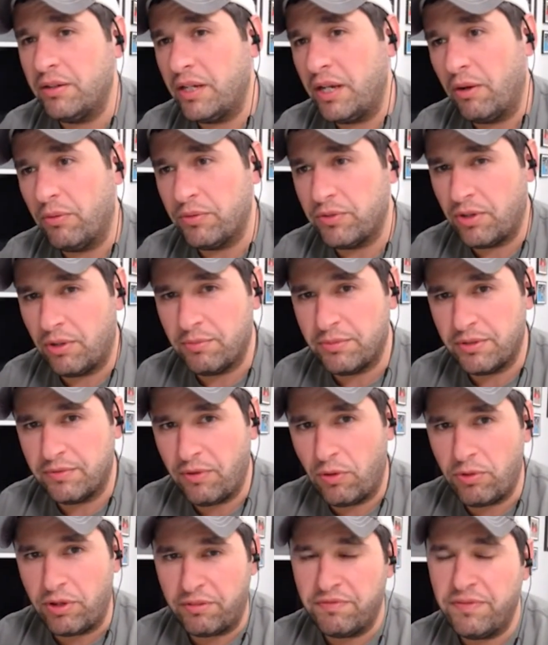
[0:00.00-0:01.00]
you know, in terms of
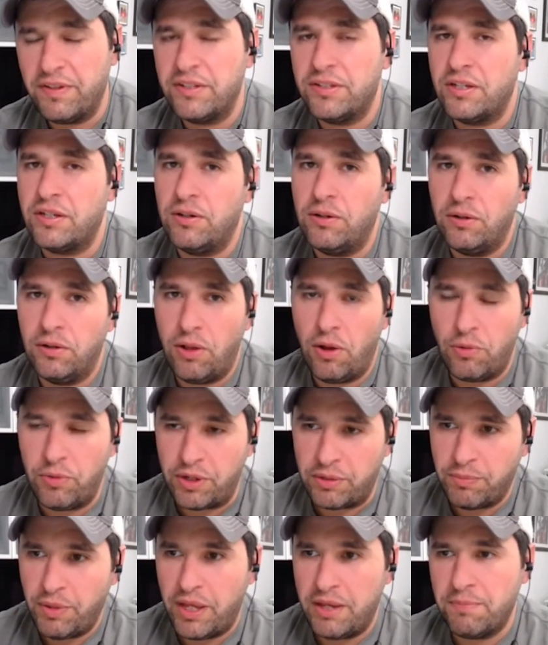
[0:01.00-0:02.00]
owning physical,
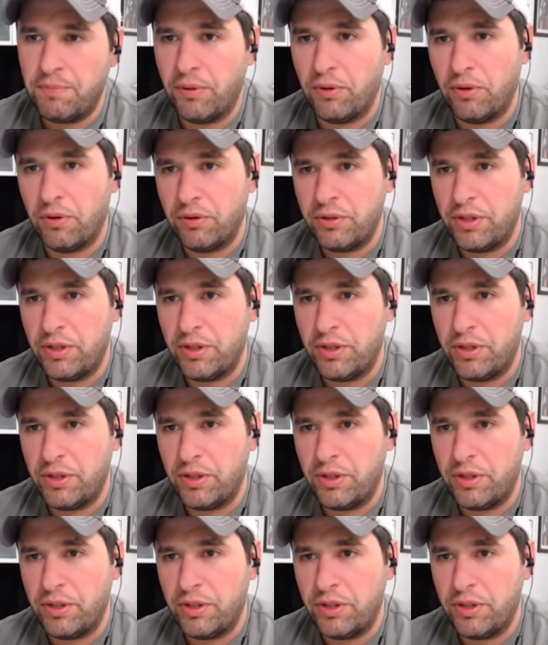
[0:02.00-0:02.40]
owning paper,